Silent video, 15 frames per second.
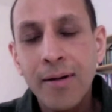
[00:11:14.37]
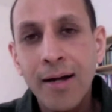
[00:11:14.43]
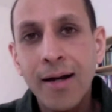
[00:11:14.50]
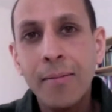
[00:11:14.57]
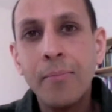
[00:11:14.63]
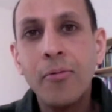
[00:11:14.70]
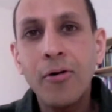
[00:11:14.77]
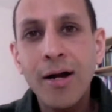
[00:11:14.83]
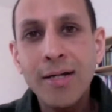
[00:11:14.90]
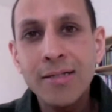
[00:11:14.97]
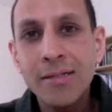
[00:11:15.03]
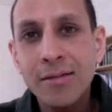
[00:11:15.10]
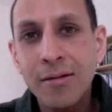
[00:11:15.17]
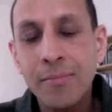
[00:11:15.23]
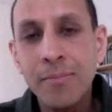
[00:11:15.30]

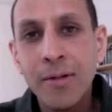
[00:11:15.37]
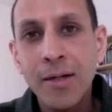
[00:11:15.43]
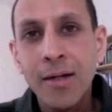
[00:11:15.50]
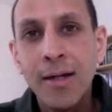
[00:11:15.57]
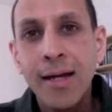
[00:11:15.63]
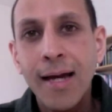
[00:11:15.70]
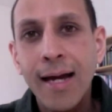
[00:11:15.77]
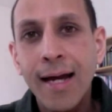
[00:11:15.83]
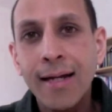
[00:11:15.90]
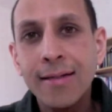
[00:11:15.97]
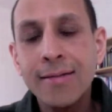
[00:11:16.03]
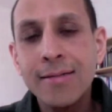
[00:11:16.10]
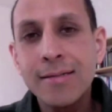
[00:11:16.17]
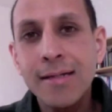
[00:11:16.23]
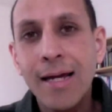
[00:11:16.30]
Embrace them
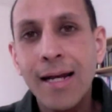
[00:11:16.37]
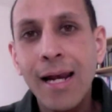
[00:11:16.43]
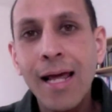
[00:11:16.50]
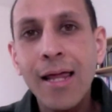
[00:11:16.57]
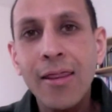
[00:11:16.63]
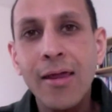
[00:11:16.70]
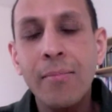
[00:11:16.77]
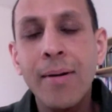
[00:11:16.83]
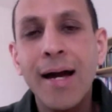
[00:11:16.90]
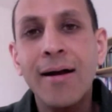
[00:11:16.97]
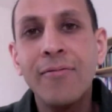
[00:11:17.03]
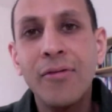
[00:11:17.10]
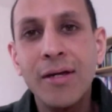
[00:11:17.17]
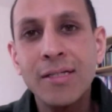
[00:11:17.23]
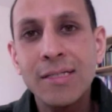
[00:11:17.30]
and let them
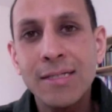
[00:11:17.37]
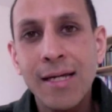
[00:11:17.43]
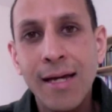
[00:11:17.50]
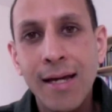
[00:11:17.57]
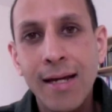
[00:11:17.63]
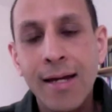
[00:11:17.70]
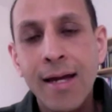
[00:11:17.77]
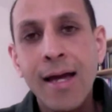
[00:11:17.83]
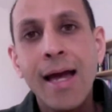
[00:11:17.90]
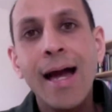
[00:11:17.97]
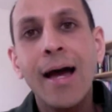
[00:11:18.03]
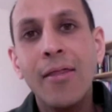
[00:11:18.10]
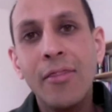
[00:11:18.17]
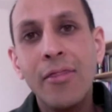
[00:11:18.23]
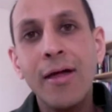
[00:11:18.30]
have their say,
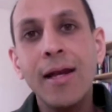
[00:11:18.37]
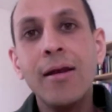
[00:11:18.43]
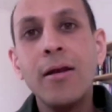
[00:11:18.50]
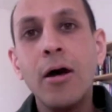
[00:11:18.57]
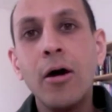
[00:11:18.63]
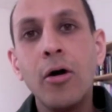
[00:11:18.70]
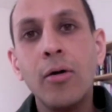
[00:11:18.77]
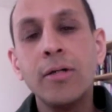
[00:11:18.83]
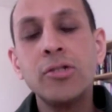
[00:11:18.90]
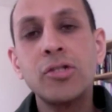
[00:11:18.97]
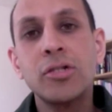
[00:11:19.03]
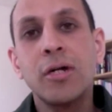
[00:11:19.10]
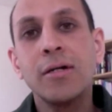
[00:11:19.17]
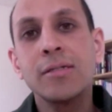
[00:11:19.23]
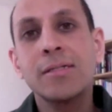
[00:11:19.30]
and then know and
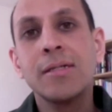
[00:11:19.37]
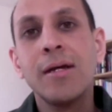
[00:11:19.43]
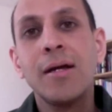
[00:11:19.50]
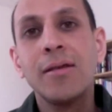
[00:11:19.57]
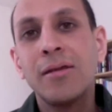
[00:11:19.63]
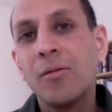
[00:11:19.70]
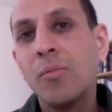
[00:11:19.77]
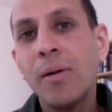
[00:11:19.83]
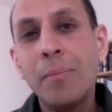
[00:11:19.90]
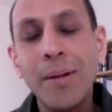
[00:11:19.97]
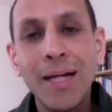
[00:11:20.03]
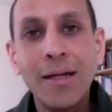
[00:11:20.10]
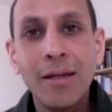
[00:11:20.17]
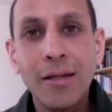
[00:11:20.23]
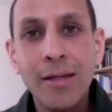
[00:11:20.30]
trust that we're
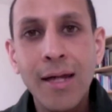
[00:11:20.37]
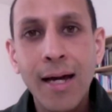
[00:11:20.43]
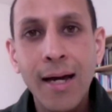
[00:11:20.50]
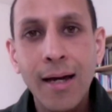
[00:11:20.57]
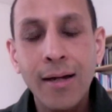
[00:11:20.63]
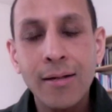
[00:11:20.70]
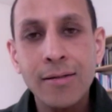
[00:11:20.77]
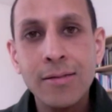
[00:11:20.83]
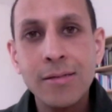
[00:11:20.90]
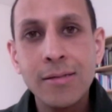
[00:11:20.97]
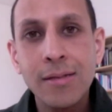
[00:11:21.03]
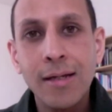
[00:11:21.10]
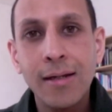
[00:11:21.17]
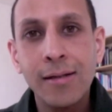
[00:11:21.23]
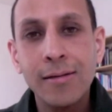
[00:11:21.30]
bigger than that,
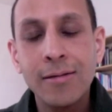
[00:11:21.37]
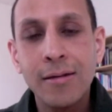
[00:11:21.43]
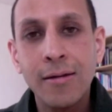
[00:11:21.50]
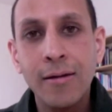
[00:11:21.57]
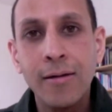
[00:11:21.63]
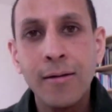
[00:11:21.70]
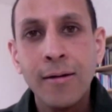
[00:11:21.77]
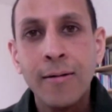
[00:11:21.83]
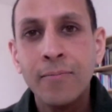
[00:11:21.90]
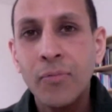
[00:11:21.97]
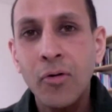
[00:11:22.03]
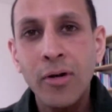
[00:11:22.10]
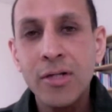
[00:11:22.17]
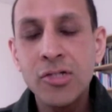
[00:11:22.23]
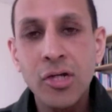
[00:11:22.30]
and
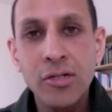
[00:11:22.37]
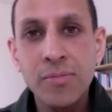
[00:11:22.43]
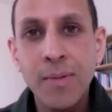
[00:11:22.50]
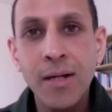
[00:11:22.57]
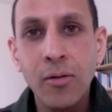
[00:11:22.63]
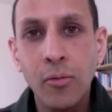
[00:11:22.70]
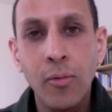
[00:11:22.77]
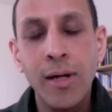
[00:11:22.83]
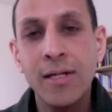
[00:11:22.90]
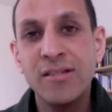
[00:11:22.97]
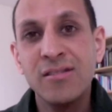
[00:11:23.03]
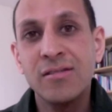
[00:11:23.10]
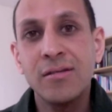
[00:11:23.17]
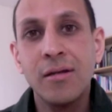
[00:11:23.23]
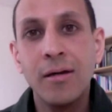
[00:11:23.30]
not in a judgmental way,
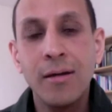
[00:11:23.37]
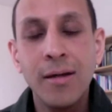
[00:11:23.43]
just in